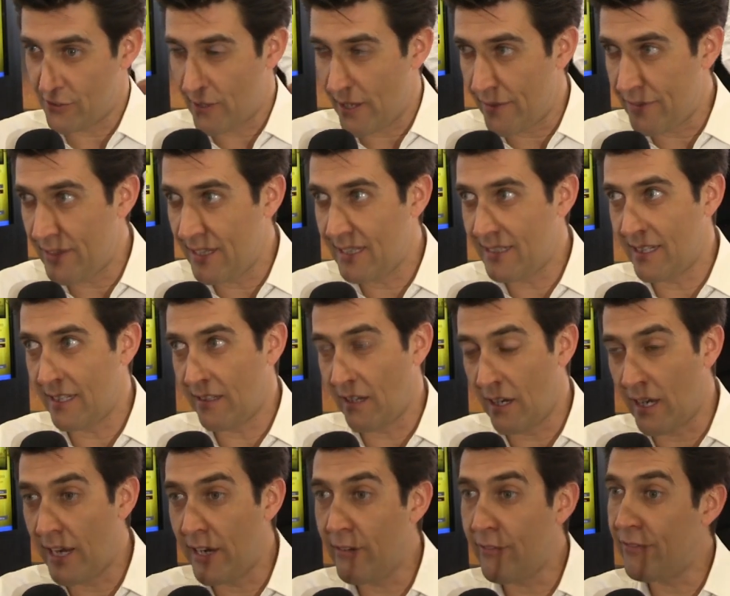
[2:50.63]
So I think that
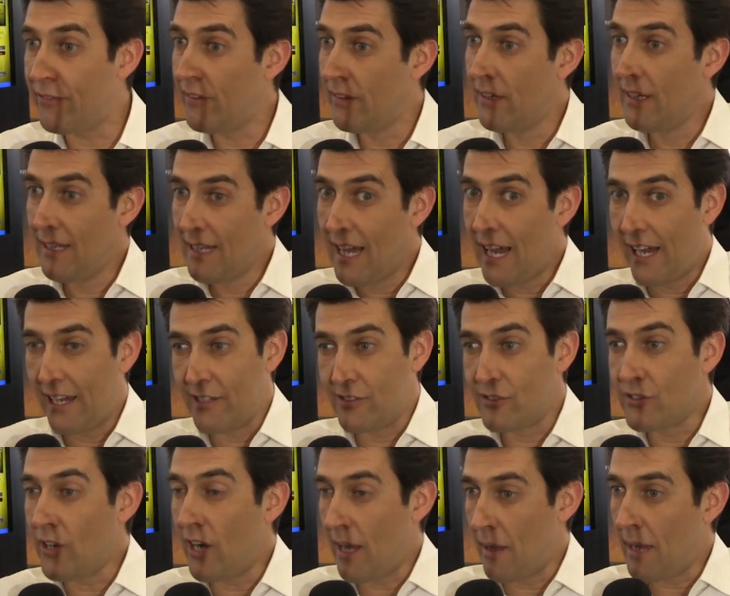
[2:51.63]

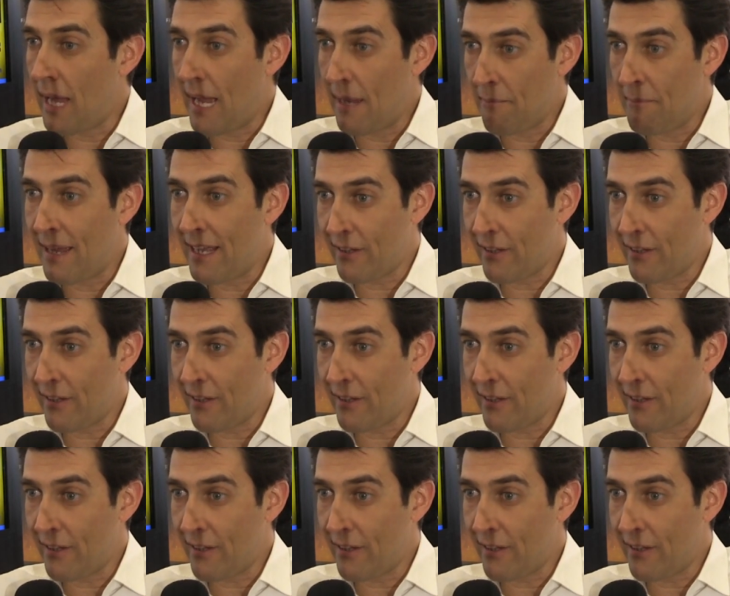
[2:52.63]
I